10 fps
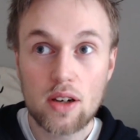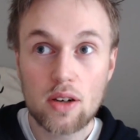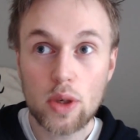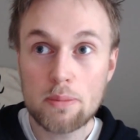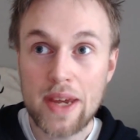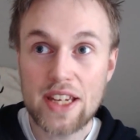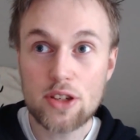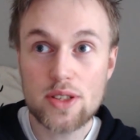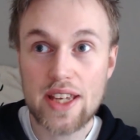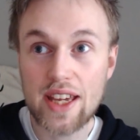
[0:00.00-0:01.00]
What made
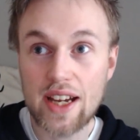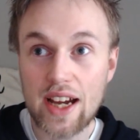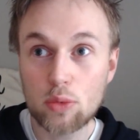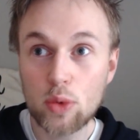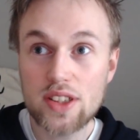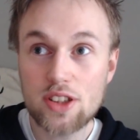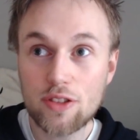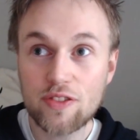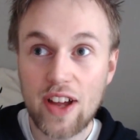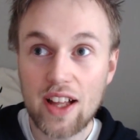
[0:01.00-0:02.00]
you say that? What did you
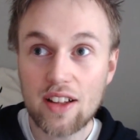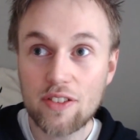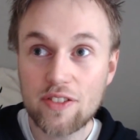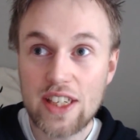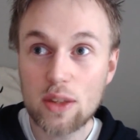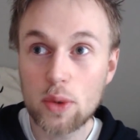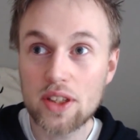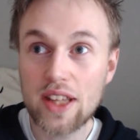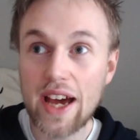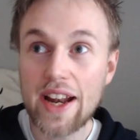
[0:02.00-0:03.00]
fel- feel when
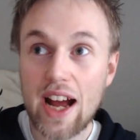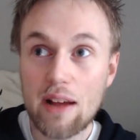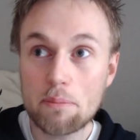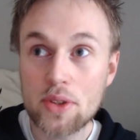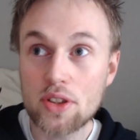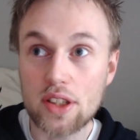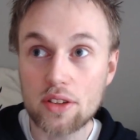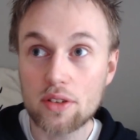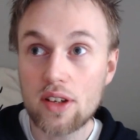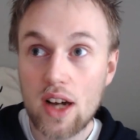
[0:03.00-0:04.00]
that happened to
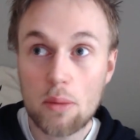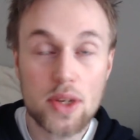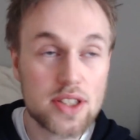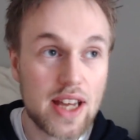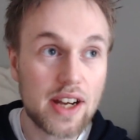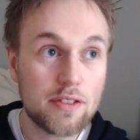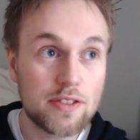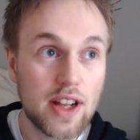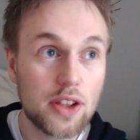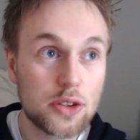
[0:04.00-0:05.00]
you? How must that have
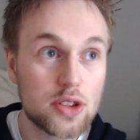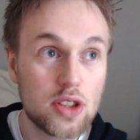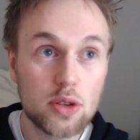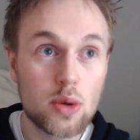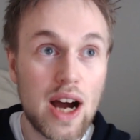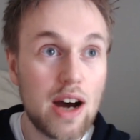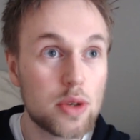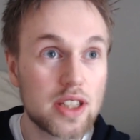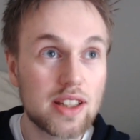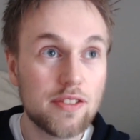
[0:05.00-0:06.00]
felt to you? How
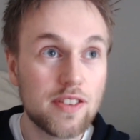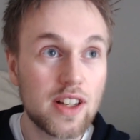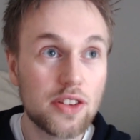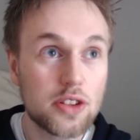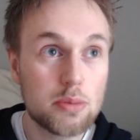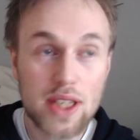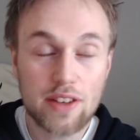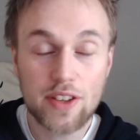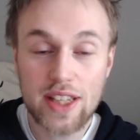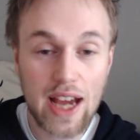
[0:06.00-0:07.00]
would it have felt to me
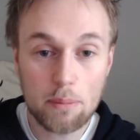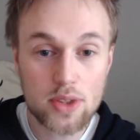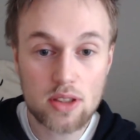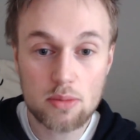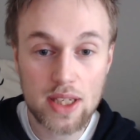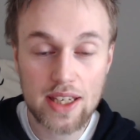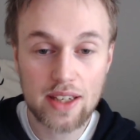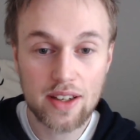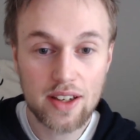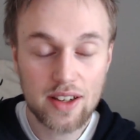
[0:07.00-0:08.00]
if it happened to me?
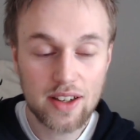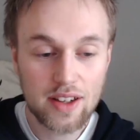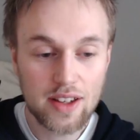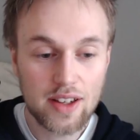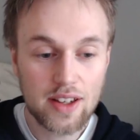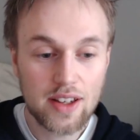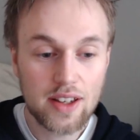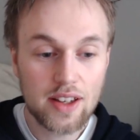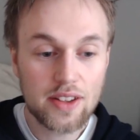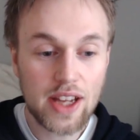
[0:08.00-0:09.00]

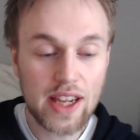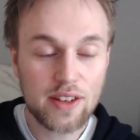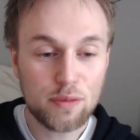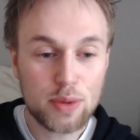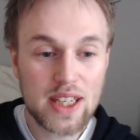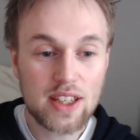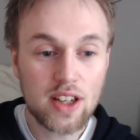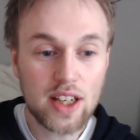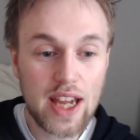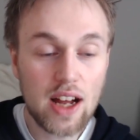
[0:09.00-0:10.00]
The INFP
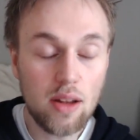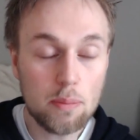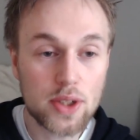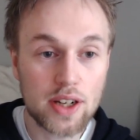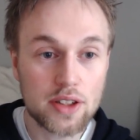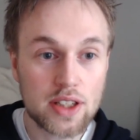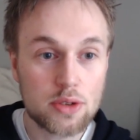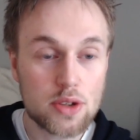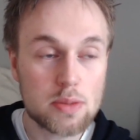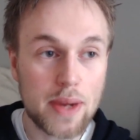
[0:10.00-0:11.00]
cannot help but
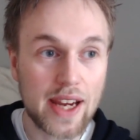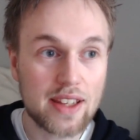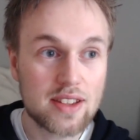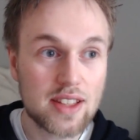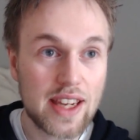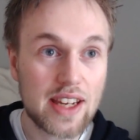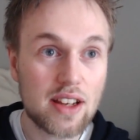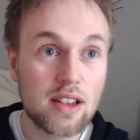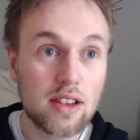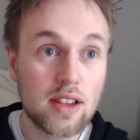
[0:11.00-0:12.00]
introspect. They
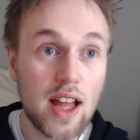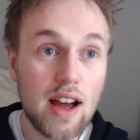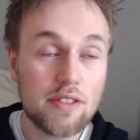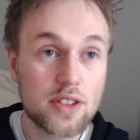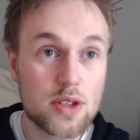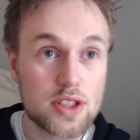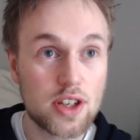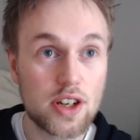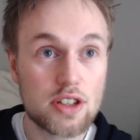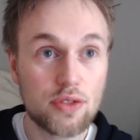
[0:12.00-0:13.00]
love to
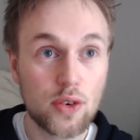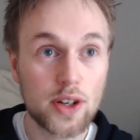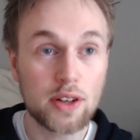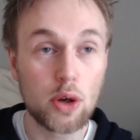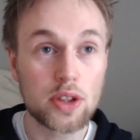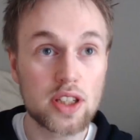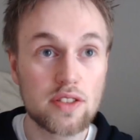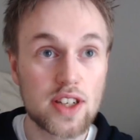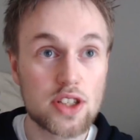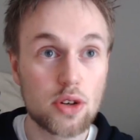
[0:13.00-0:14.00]
search for their own
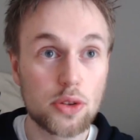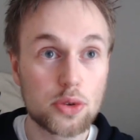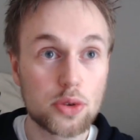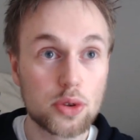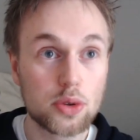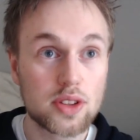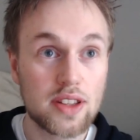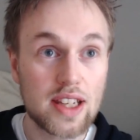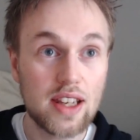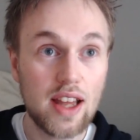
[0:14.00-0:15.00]
individual truth, and
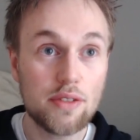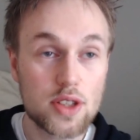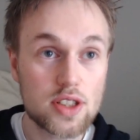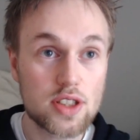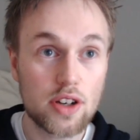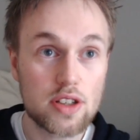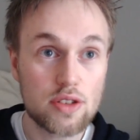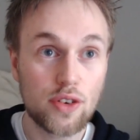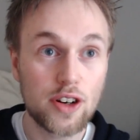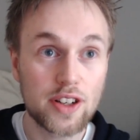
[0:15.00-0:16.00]
they love to search
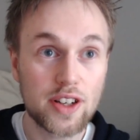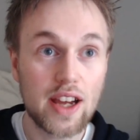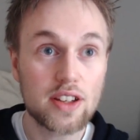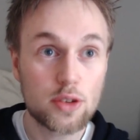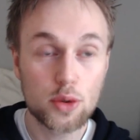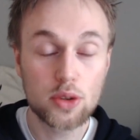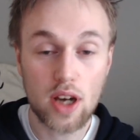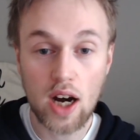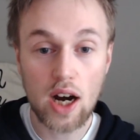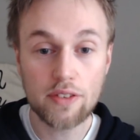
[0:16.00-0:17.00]
for the truth
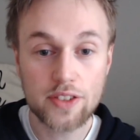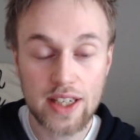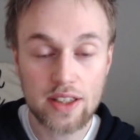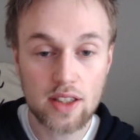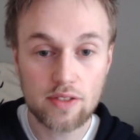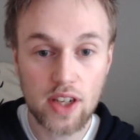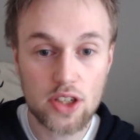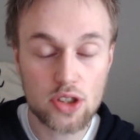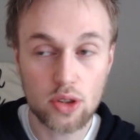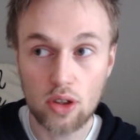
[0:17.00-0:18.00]
of the
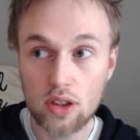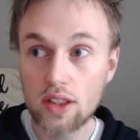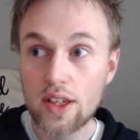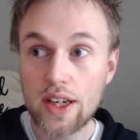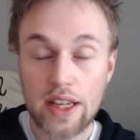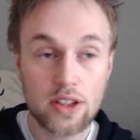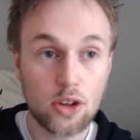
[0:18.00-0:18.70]
individual in the